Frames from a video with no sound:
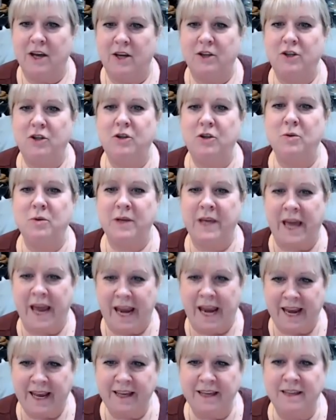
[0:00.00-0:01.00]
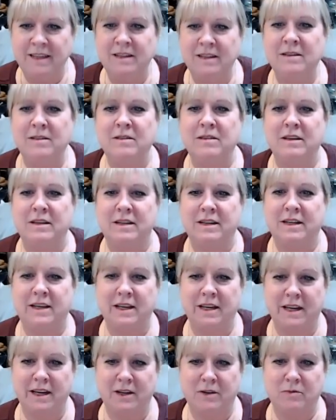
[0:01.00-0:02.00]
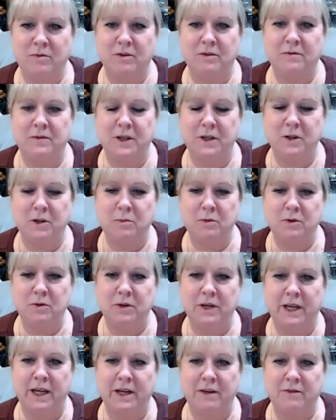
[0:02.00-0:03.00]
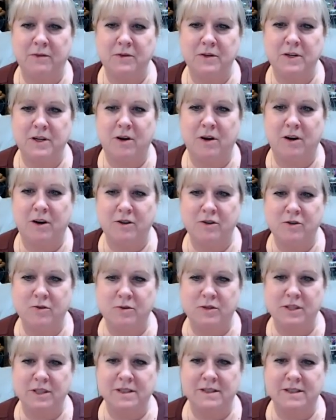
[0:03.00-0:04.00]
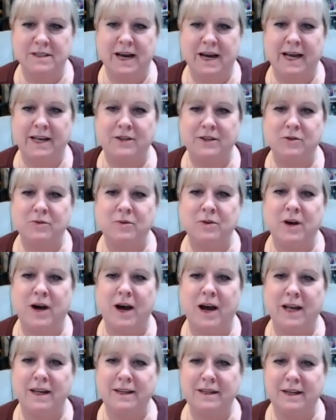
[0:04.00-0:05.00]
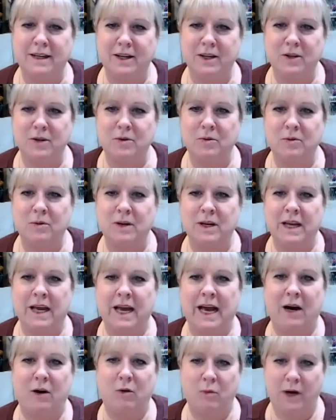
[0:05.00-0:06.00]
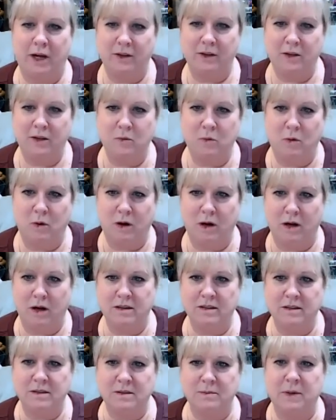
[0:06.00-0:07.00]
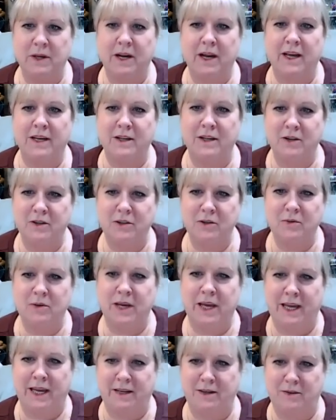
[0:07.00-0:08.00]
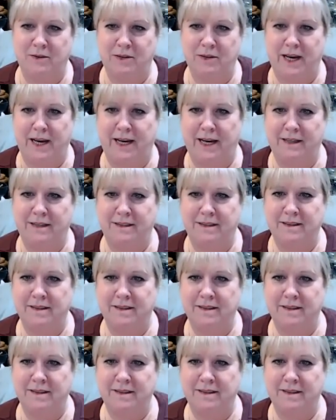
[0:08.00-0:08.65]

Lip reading: You can get refillable ink for the cartridges. I do not know how well it works, but I know you can do that.